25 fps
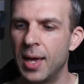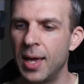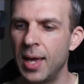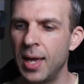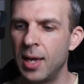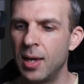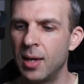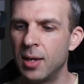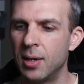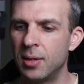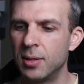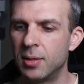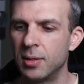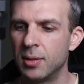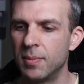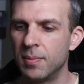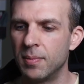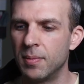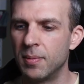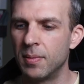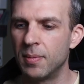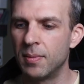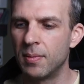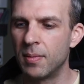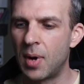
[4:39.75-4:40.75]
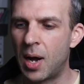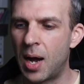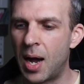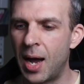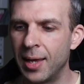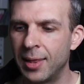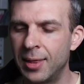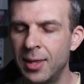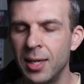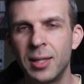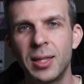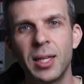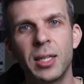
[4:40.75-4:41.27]
And I
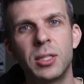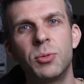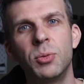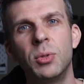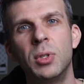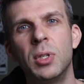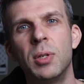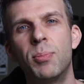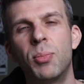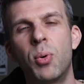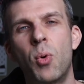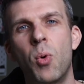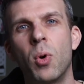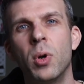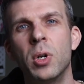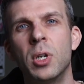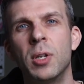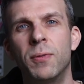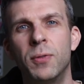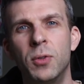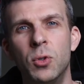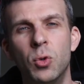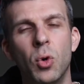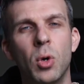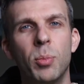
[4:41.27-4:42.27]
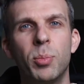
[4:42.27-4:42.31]
think that's really important if you